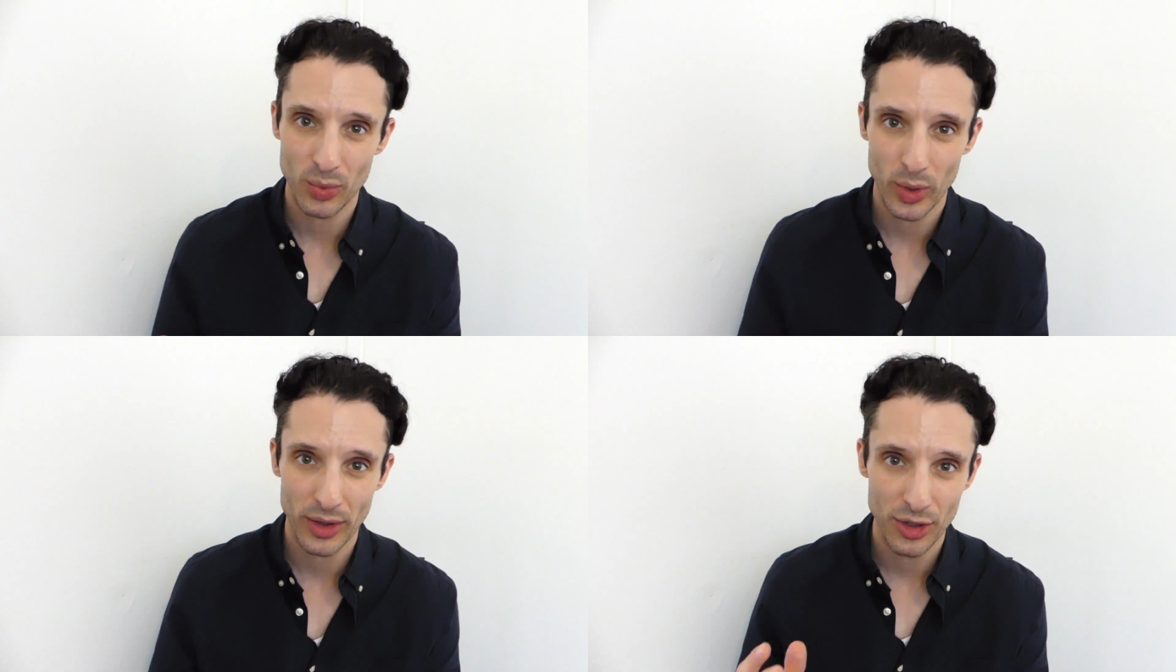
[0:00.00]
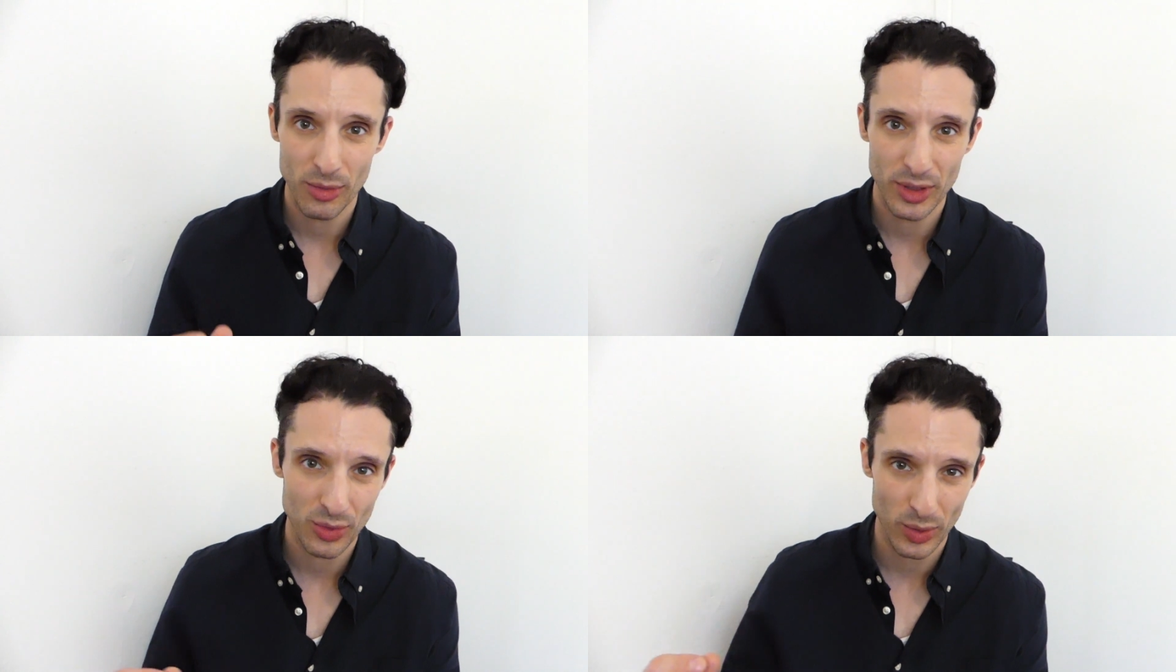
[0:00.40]
where the
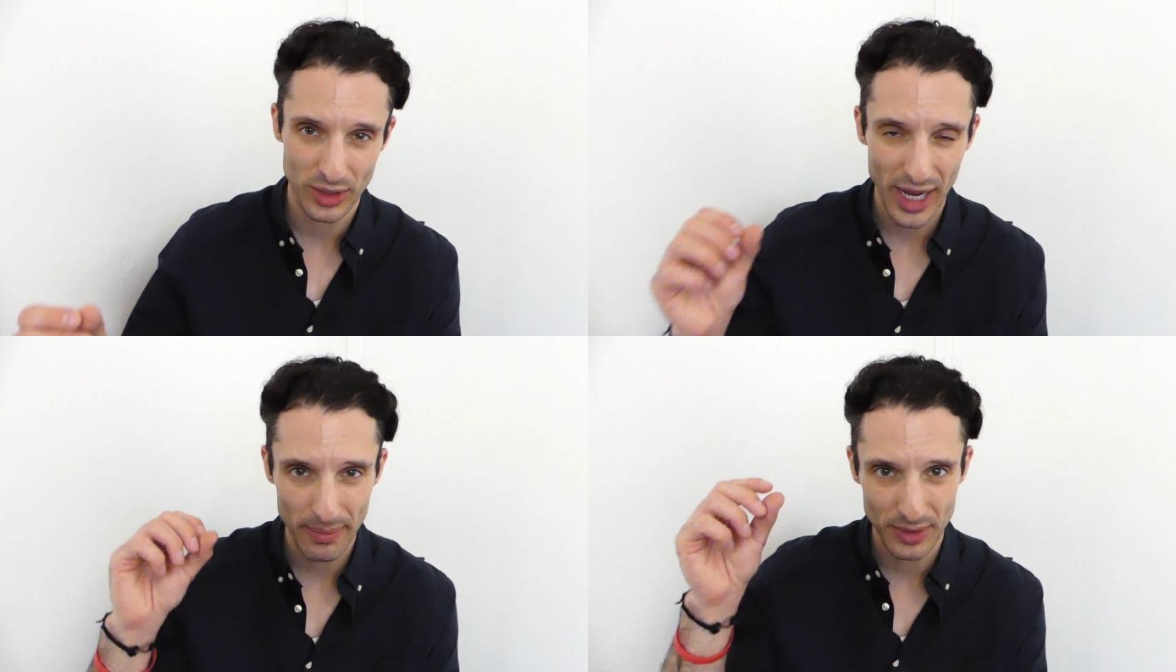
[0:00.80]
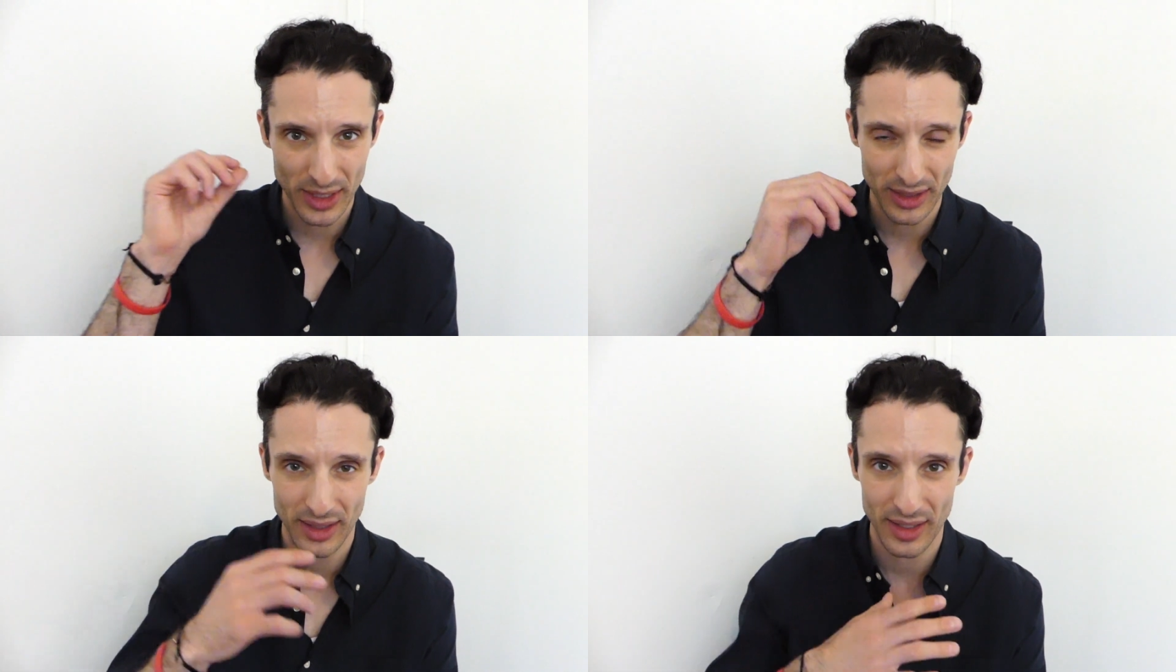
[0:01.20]
humans were tapped
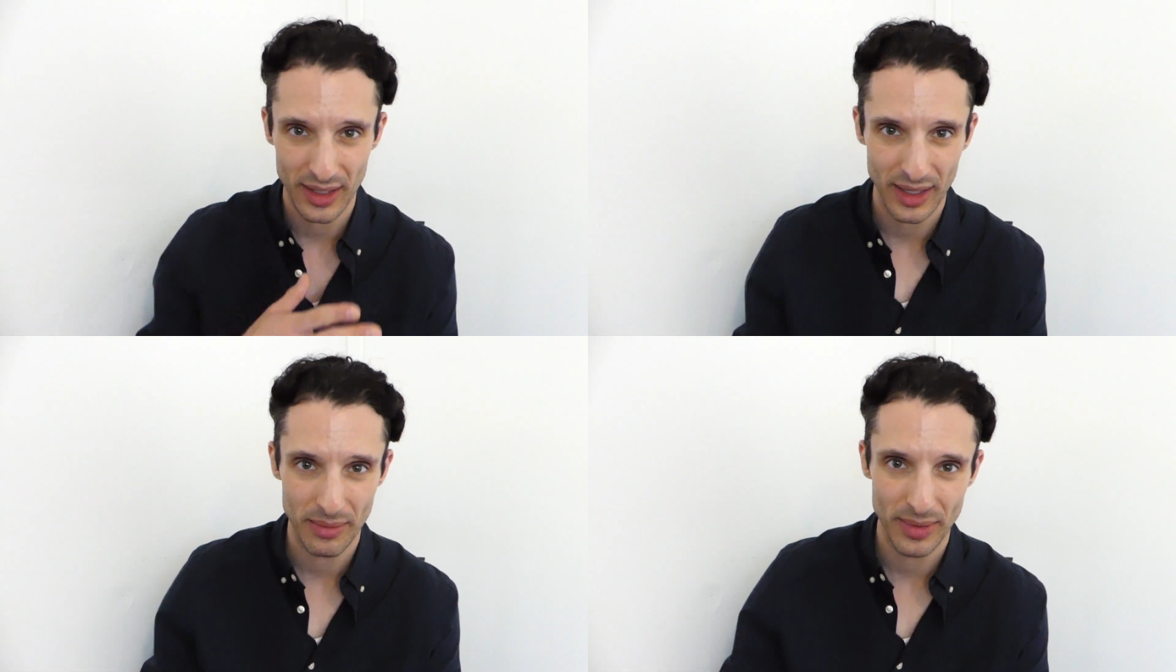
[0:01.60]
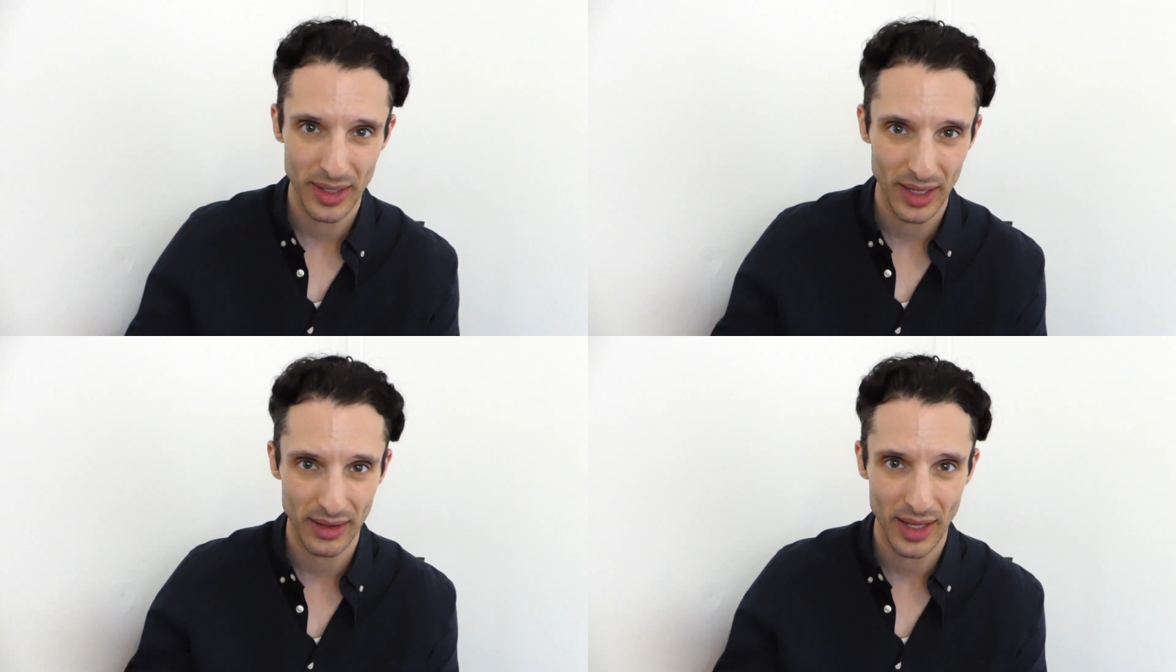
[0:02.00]
in and
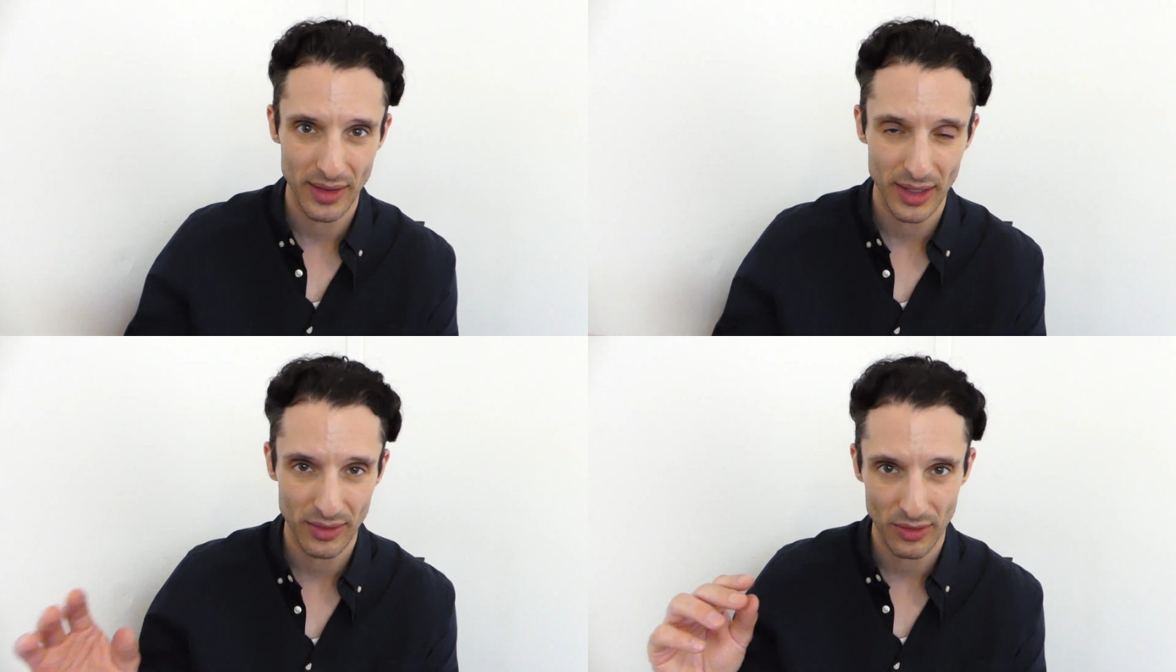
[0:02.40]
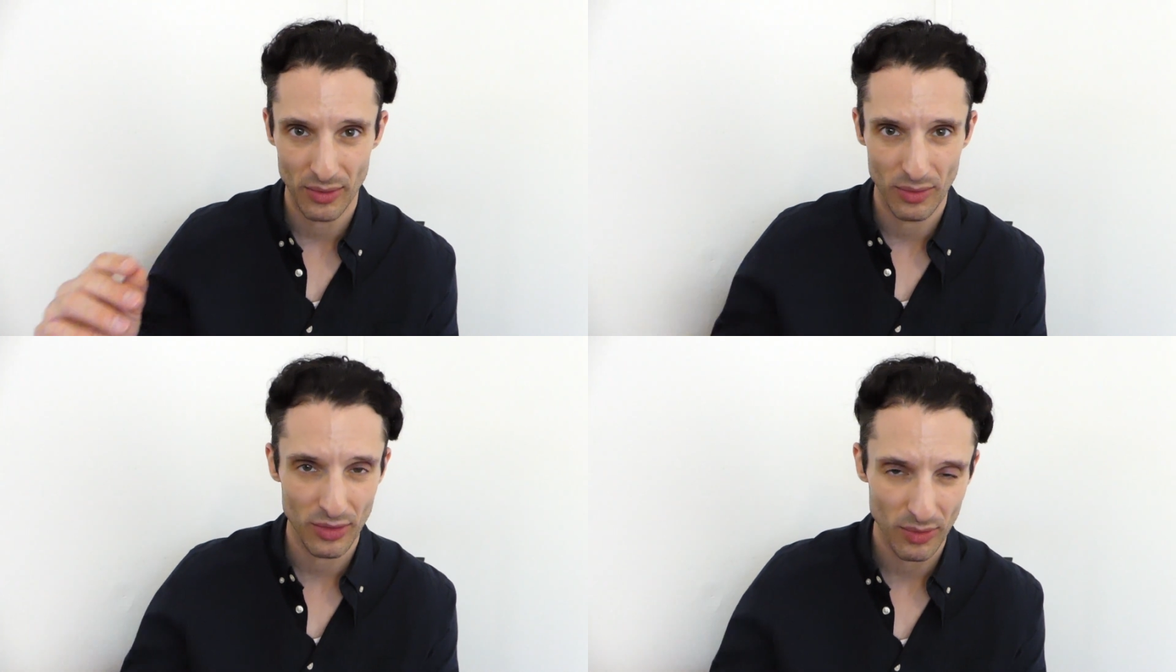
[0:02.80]
be and, and then
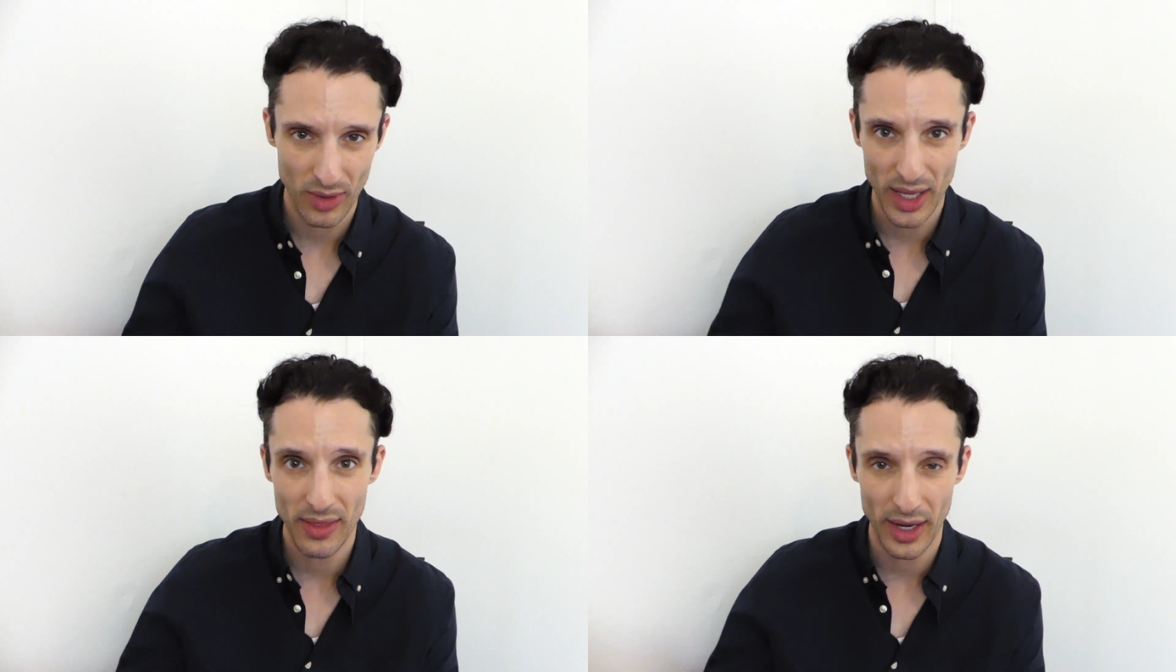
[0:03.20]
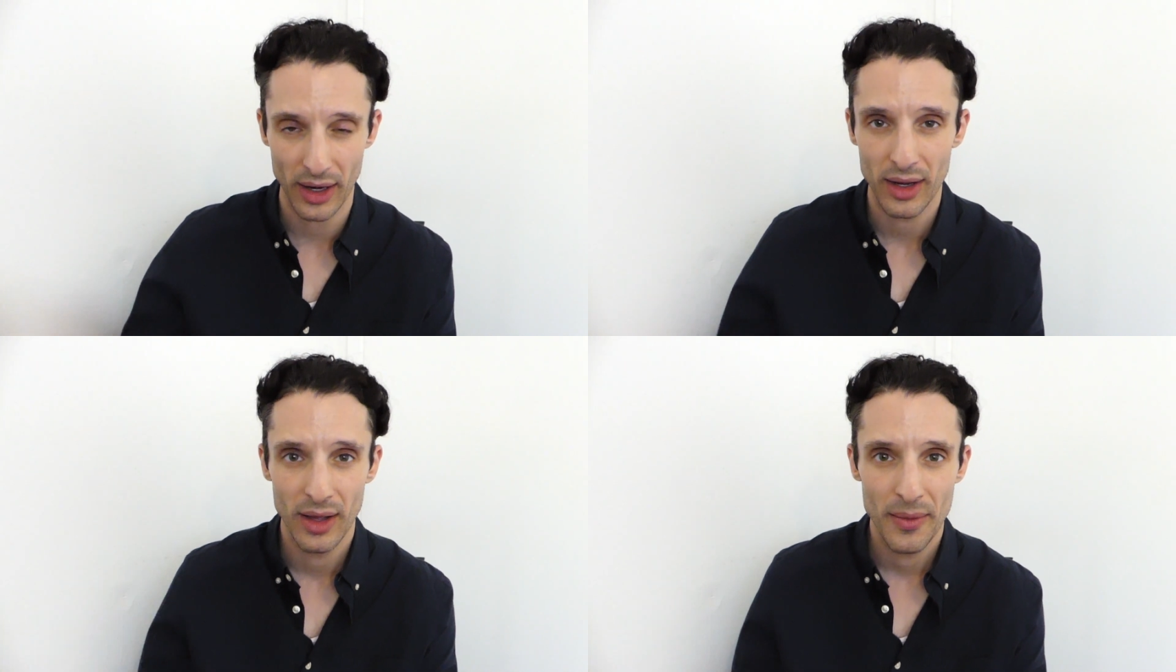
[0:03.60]
in there,